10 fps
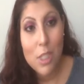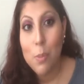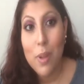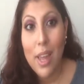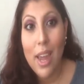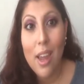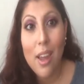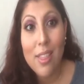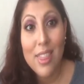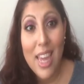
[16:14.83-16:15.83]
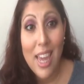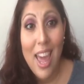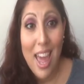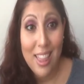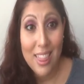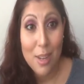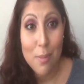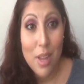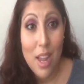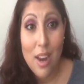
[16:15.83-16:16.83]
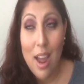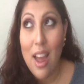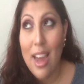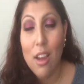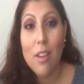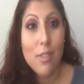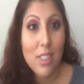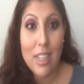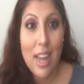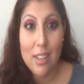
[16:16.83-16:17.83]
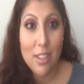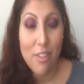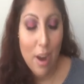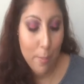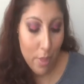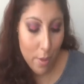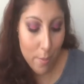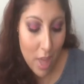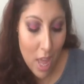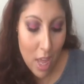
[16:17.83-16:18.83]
display, they had them, and I obviously had to grab them.